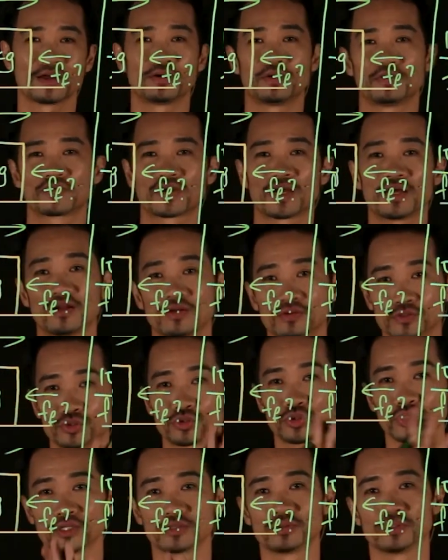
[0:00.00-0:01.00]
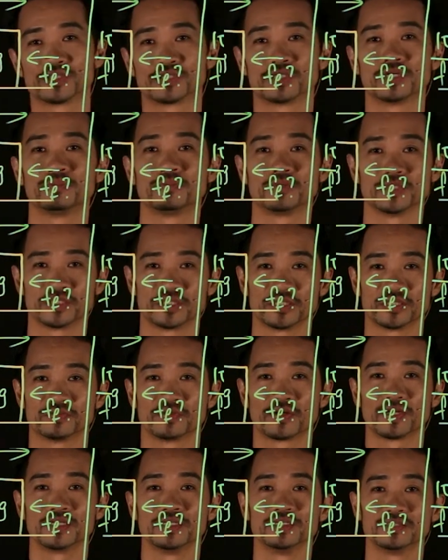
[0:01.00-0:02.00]
type of kind of trick question, which is
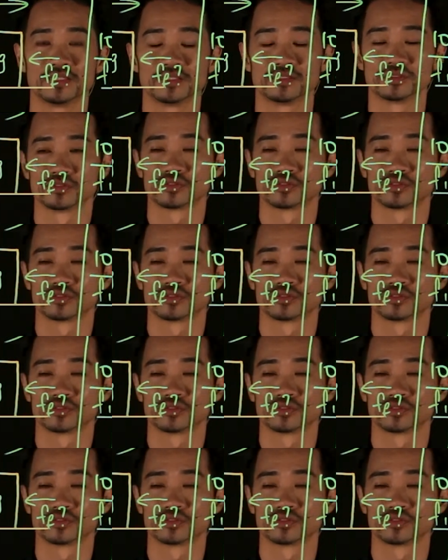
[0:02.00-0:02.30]
very easy